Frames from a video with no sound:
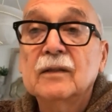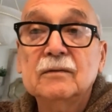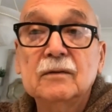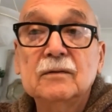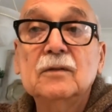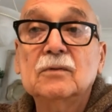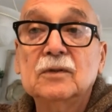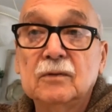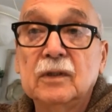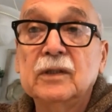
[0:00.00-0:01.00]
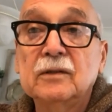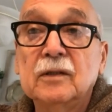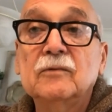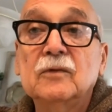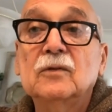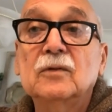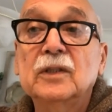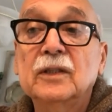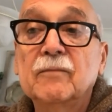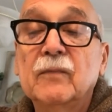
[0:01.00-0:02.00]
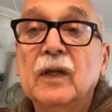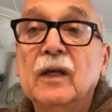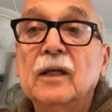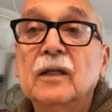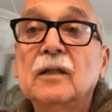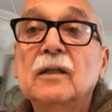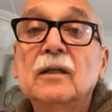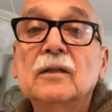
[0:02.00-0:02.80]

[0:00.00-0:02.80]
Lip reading: No, these were trained infantry. And